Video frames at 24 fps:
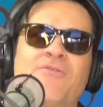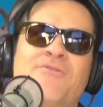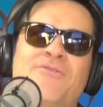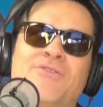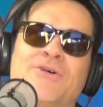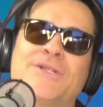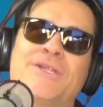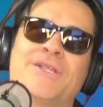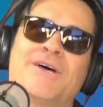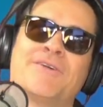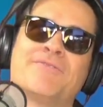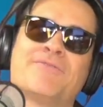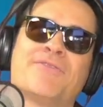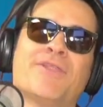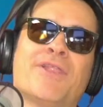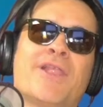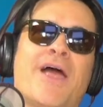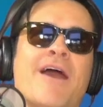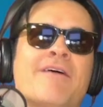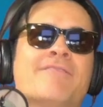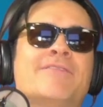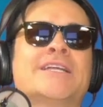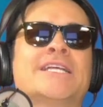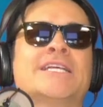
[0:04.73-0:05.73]
full of
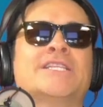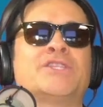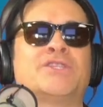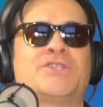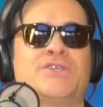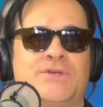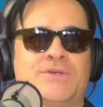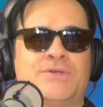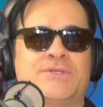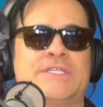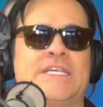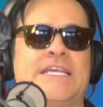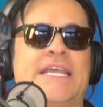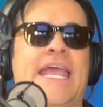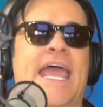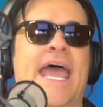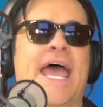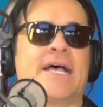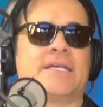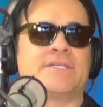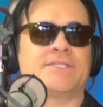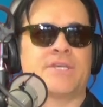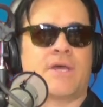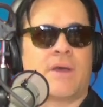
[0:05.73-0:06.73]
love and
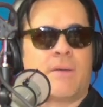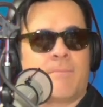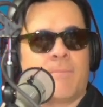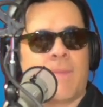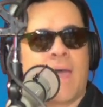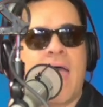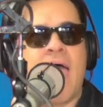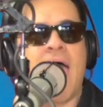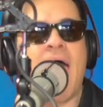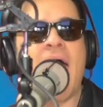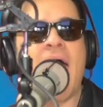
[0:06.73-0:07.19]
enthusiasm.